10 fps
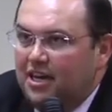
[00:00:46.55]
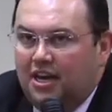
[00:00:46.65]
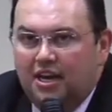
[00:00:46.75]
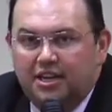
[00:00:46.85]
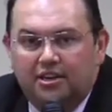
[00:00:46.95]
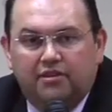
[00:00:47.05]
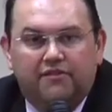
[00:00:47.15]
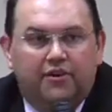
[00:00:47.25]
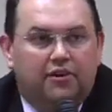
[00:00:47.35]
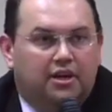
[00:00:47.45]
There are
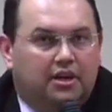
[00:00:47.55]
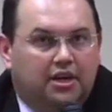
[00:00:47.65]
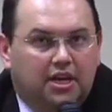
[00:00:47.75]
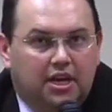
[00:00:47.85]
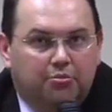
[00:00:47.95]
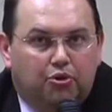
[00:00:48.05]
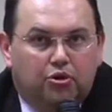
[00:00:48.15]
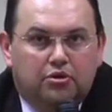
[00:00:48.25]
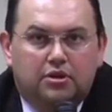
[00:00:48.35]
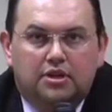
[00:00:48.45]
very
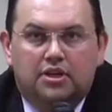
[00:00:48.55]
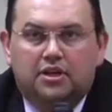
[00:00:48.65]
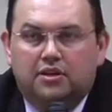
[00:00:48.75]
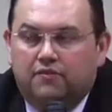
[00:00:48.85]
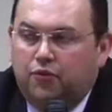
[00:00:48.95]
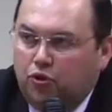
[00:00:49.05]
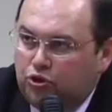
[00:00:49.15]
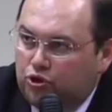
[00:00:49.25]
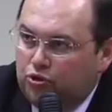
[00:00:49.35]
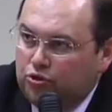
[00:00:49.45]
important
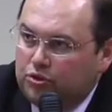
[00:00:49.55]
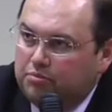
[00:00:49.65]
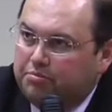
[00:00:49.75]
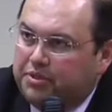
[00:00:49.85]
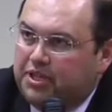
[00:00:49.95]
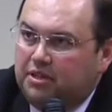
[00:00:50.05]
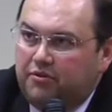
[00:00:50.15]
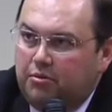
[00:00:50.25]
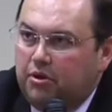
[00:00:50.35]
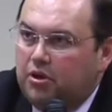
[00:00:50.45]
virtues, particularly
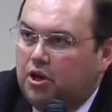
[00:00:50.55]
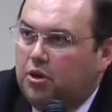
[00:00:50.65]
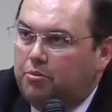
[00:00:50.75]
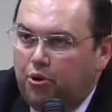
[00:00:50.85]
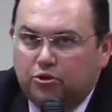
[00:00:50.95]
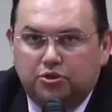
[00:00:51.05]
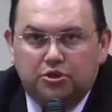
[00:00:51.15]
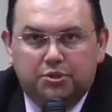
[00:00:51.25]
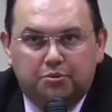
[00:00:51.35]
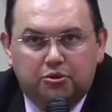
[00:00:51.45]
from a
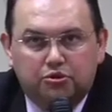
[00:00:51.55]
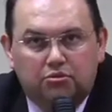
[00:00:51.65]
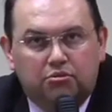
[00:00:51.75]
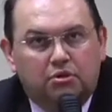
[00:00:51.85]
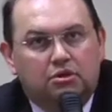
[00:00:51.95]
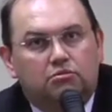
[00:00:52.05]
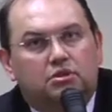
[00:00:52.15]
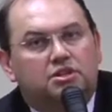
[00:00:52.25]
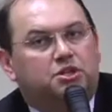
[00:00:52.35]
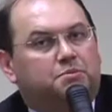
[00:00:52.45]
personal, spiritual and
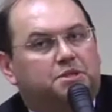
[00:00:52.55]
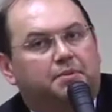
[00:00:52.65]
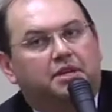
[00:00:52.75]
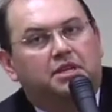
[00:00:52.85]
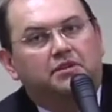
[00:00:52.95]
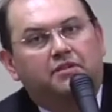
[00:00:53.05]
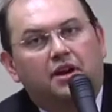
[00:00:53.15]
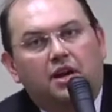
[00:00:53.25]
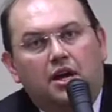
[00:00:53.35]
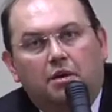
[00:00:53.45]
religious perspective.
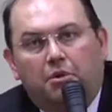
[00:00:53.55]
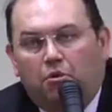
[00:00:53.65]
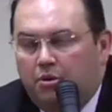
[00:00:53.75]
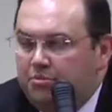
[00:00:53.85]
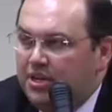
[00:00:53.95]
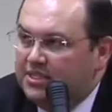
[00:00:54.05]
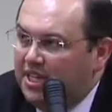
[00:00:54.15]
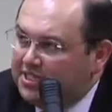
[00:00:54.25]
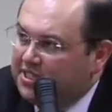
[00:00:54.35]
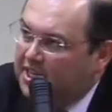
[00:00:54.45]
But what brings
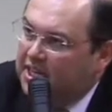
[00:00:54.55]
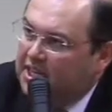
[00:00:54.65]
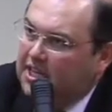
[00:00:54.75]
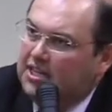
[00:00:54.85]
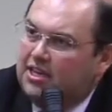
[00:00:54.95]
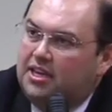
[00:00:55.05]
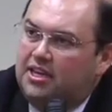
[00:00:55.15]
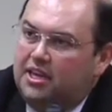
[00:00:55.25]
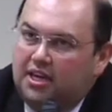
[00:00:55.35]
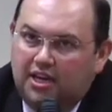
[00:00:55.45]
us together,
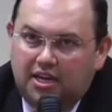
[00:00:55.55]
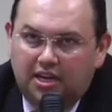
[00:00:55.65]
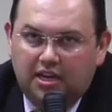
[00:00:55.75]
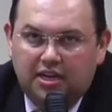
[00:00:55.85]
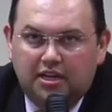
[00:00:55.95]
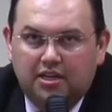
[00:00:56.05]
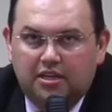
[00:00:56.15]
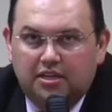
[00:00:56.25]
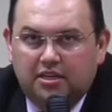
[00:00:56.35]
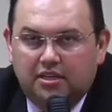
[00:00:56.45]

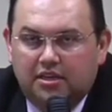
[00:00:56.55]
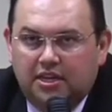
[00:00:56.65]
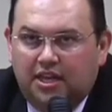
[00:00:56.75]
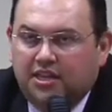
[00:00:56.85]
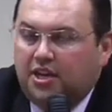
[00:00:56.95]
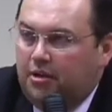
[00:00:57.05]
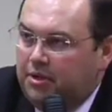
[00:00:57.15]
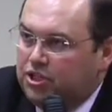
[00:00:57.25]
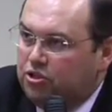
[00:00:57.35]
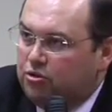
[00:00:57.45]
the other
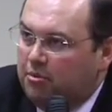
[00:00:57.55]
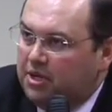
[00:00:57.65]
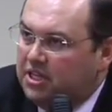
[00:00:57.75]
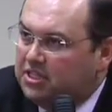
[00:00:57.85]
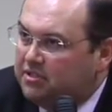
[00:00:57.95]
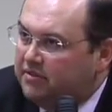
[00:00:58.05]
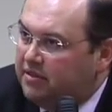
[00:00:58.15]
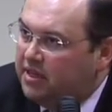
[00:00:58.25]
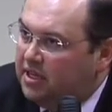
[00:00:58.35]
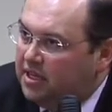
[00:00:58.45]
dimension to Ramadan, is
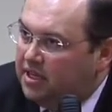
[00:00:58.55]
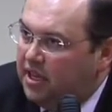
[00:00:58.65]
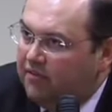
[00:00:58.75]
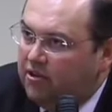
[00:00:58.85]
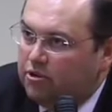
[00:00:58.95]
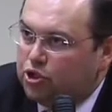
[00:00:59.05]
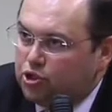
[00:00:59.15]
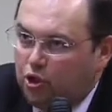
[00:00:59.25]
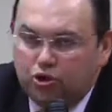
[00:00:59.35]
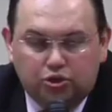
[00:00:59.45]
a very
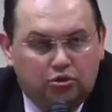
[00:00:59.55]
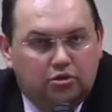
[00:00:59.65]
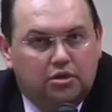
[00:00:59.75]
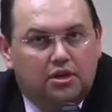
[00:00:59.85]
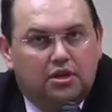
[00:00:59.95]
social